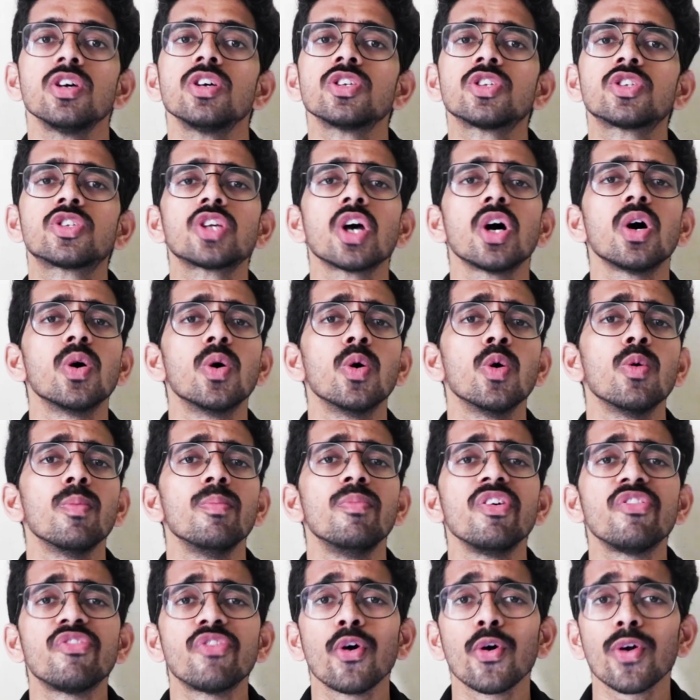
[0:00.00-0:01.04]
So,
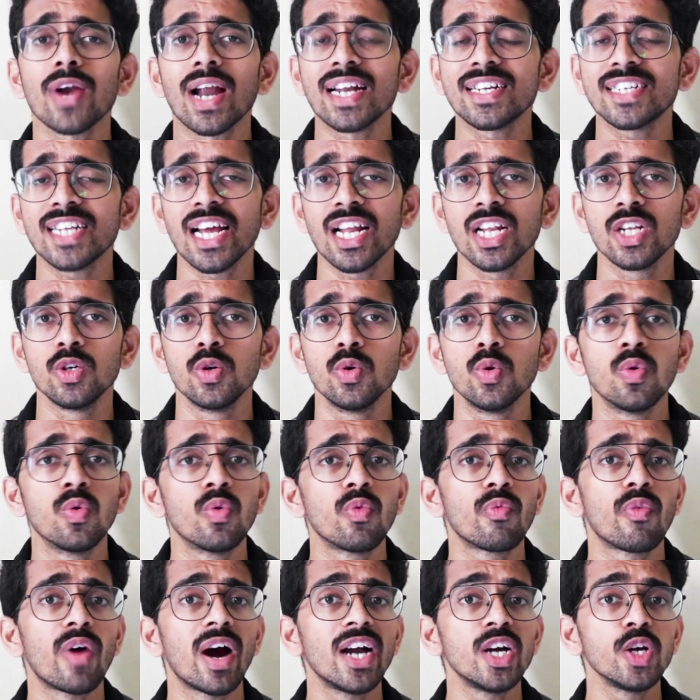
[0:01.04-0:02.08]
before I tell you
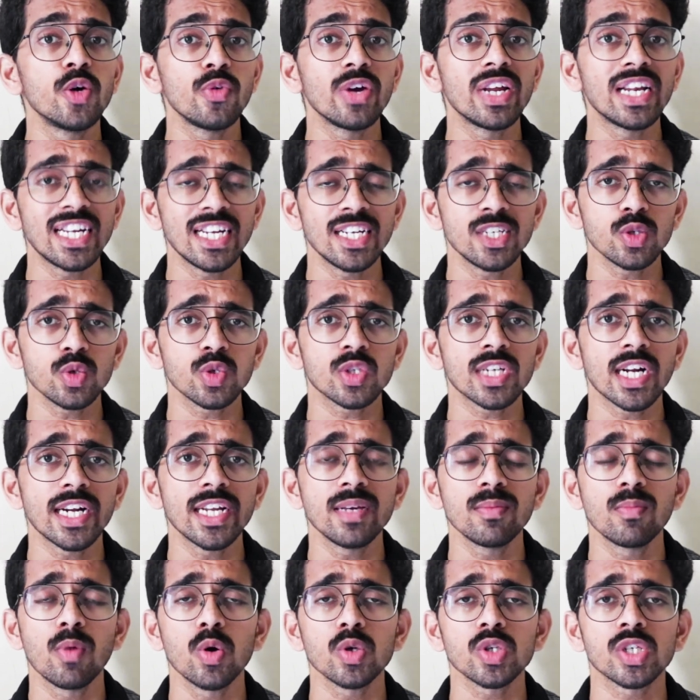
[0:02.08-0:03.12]
why do we need to
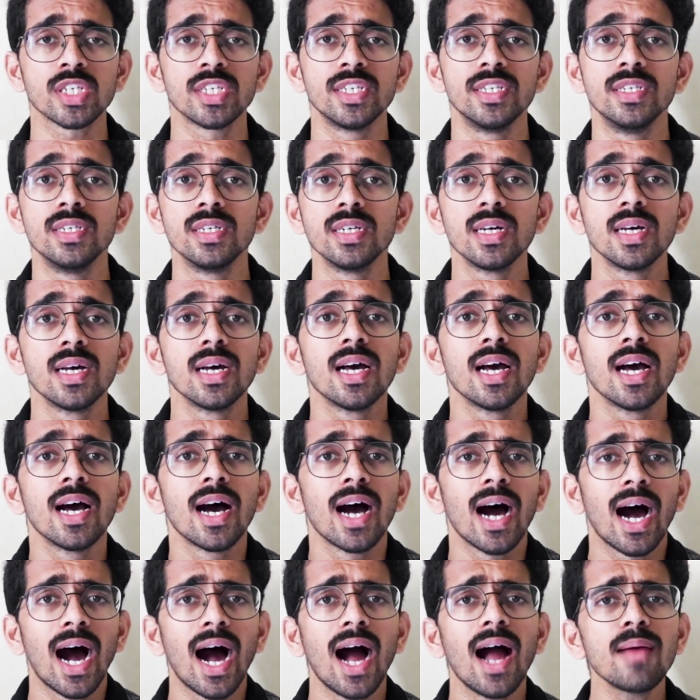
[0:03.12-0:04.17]
study motion,
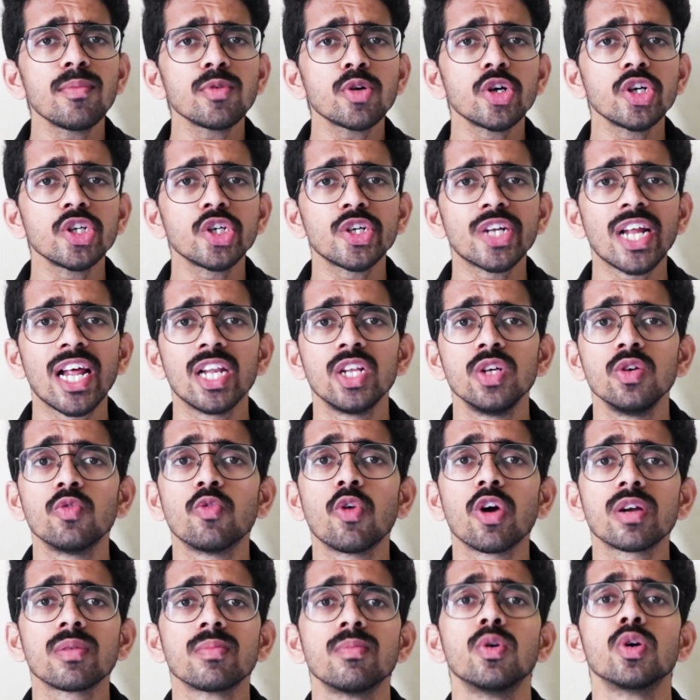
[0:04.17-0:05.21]
I'm going to tell you
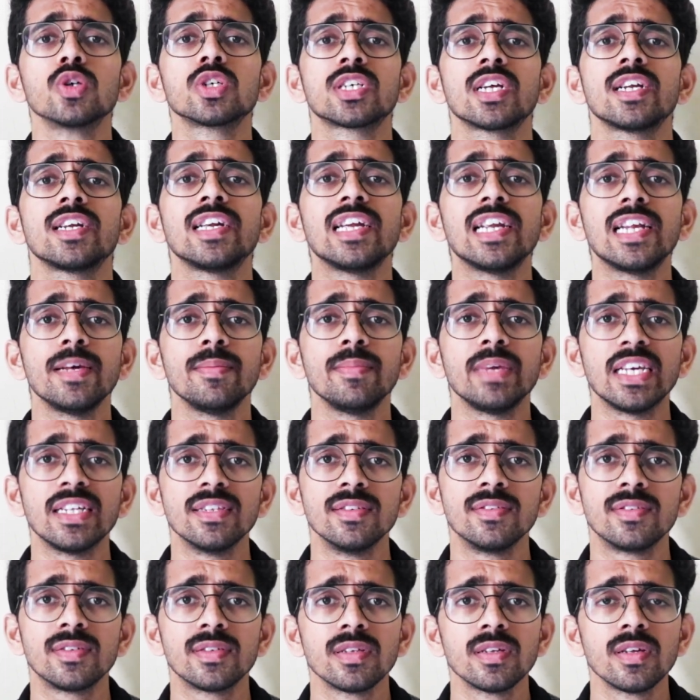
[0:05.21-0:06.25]
what motion really
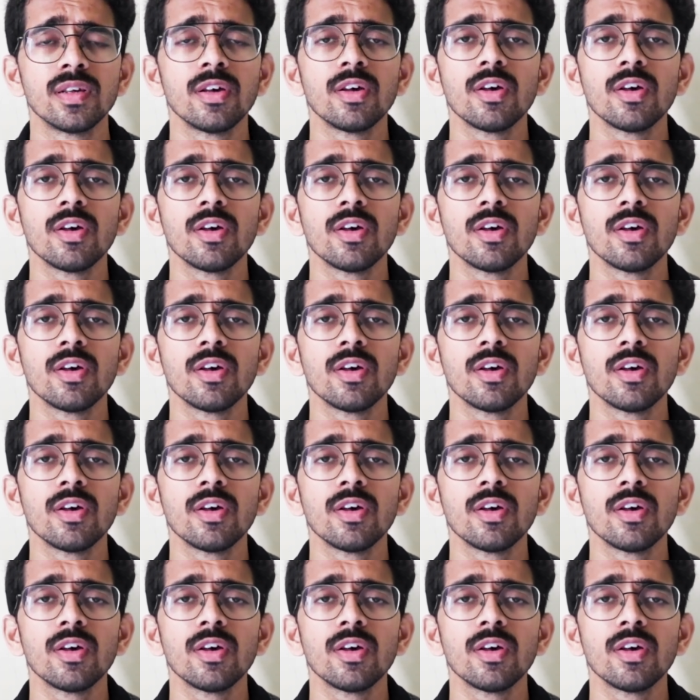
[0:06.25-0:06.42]
means.